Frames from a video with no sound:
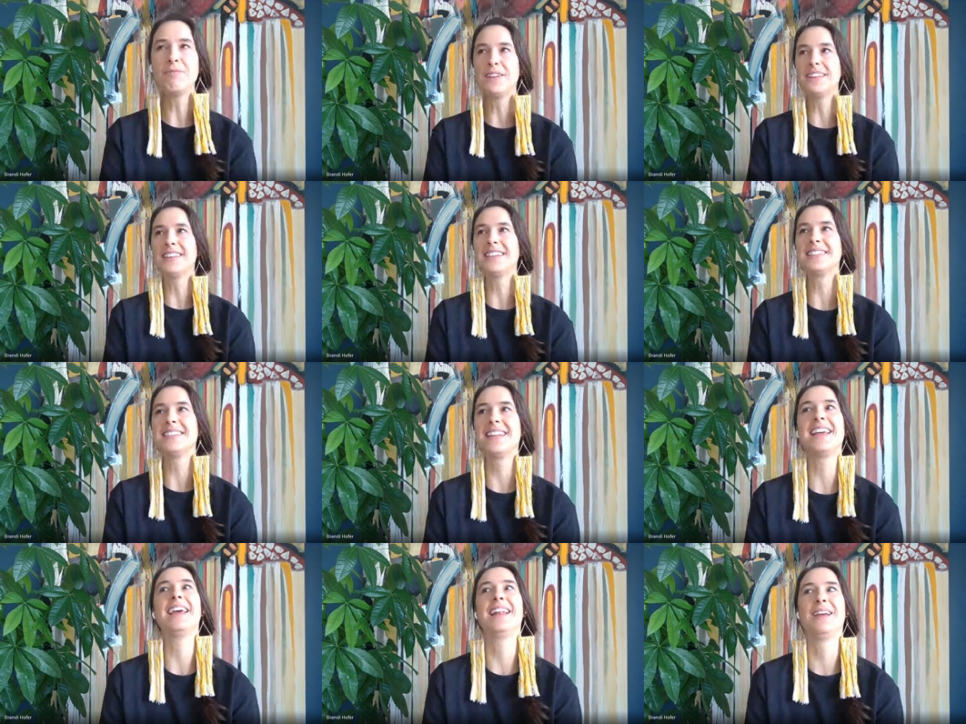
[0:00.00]
feeling it
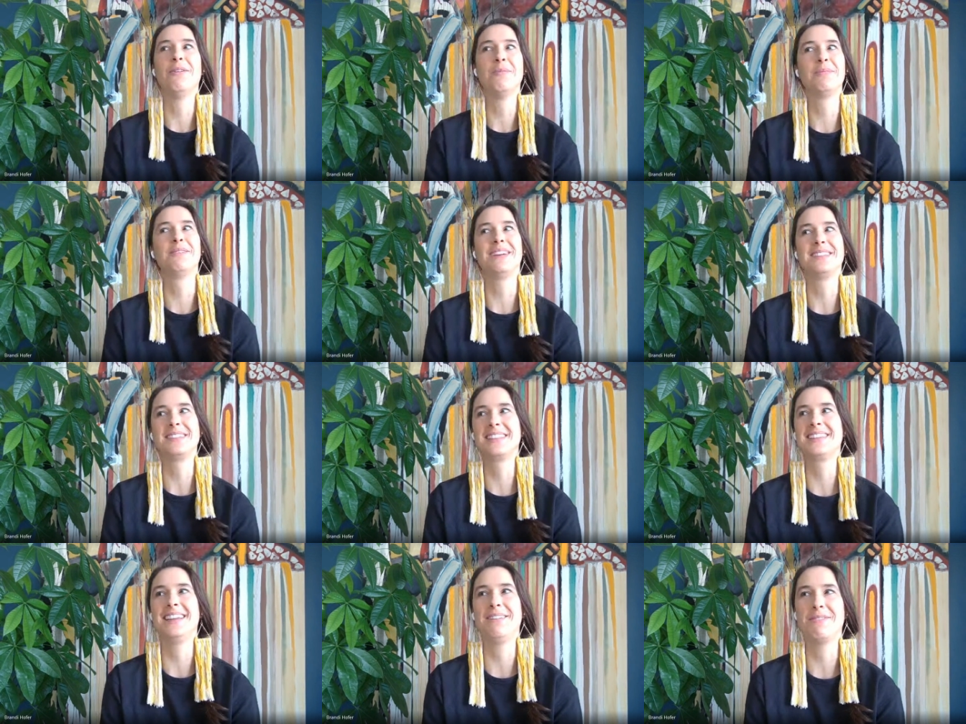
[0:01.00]
today and I hope the rest of
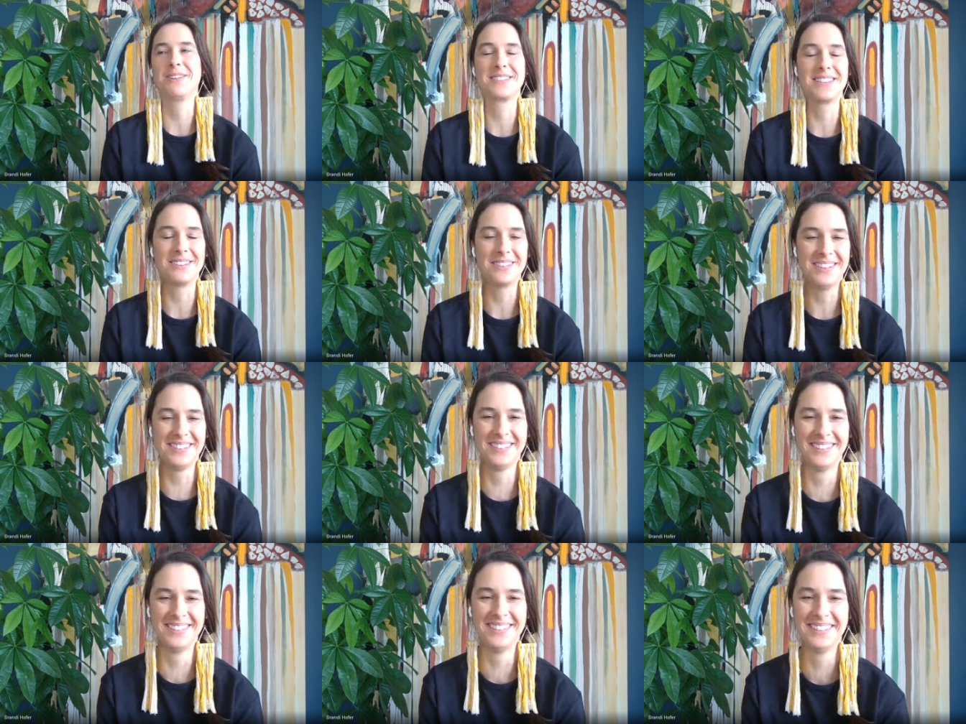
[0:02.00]
the day works out.
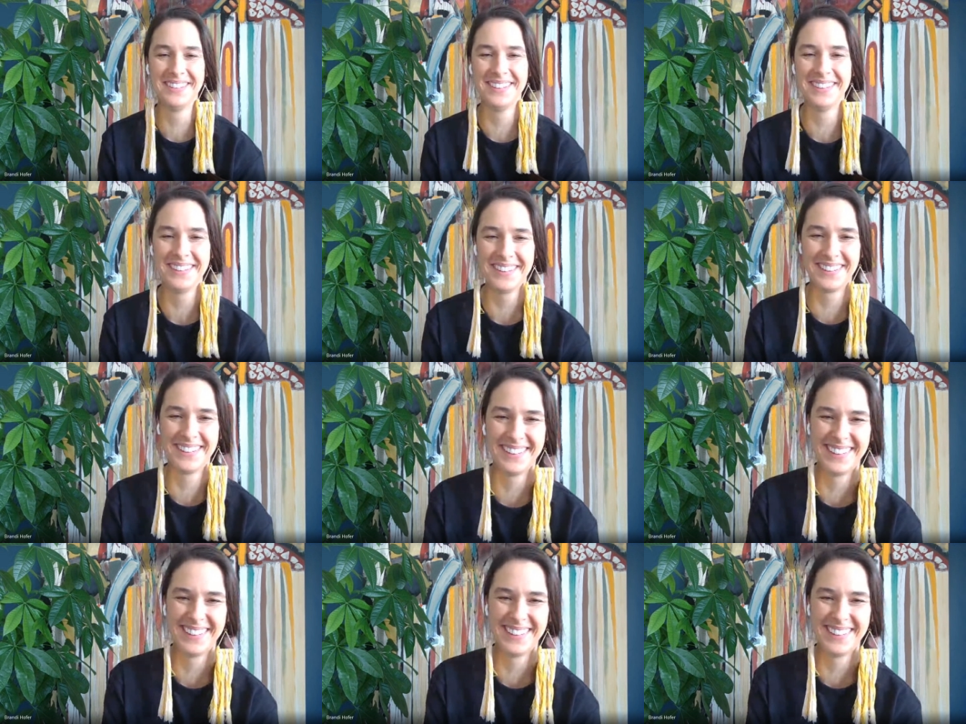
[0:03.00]
oh yeah.